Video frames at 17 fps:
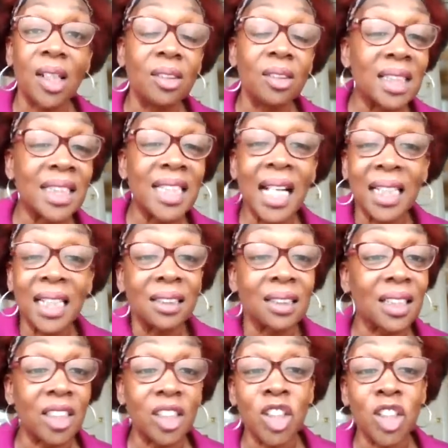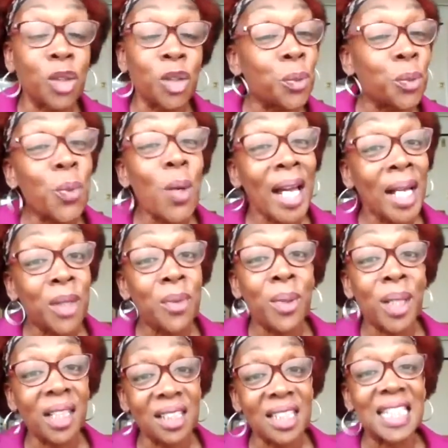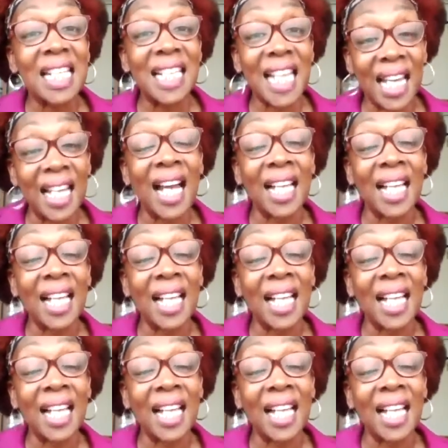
nugget that you can work with. So yeah,